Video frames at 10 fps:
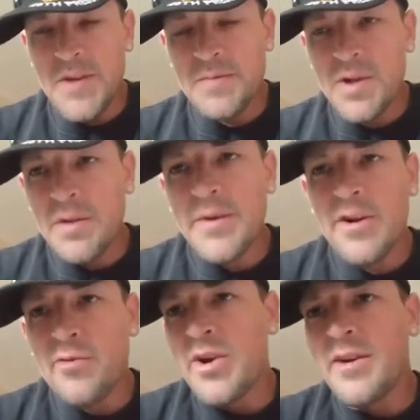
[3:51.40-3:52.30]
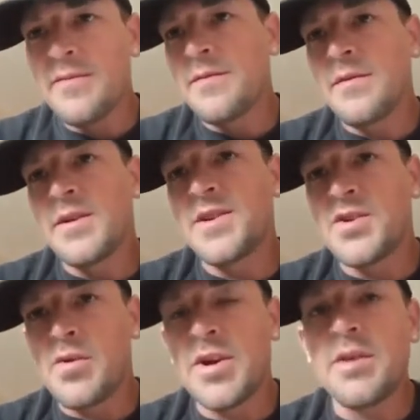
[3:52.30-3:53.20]
this millimeter wave
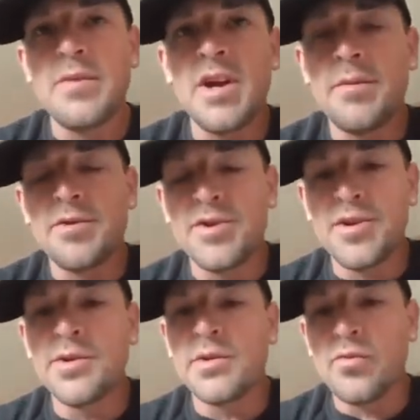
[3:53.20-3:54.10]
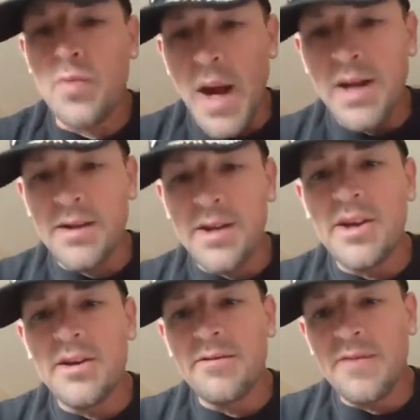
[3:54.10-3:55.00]
is going to be able to
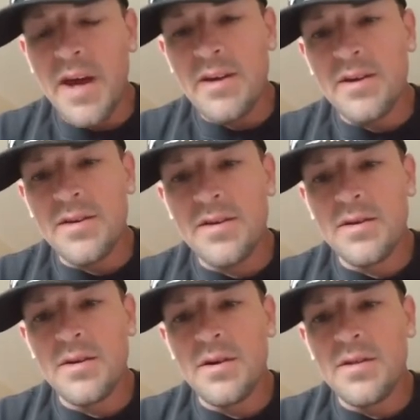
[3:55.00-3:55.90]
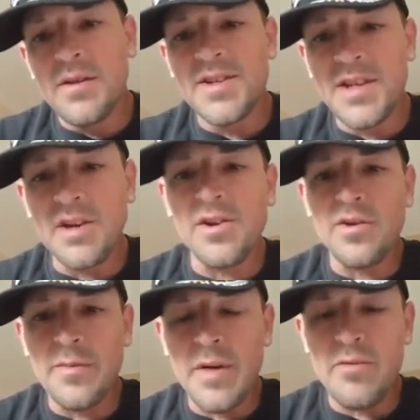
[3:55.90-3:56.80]
directly affect the
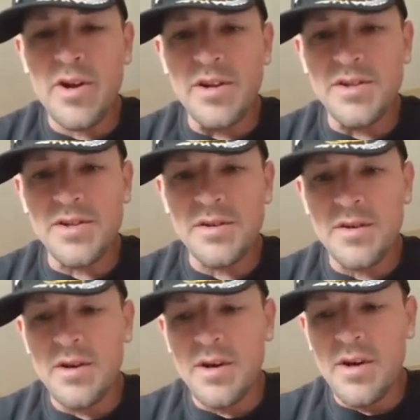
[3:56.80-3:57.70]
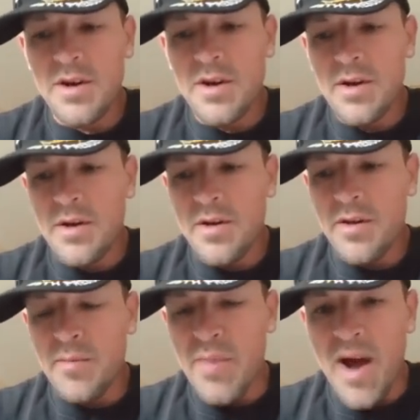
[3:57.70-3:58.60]
cellular membranes,
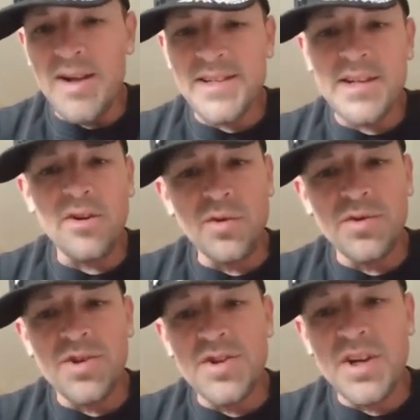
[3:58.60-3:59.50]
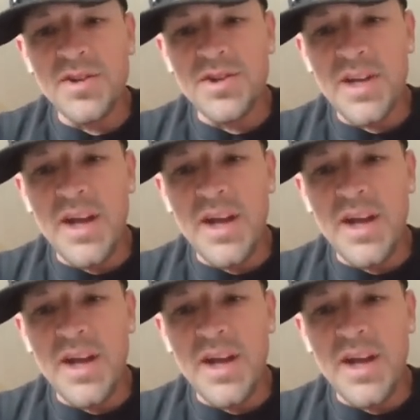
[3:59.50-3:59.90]
the bonds that hold your cells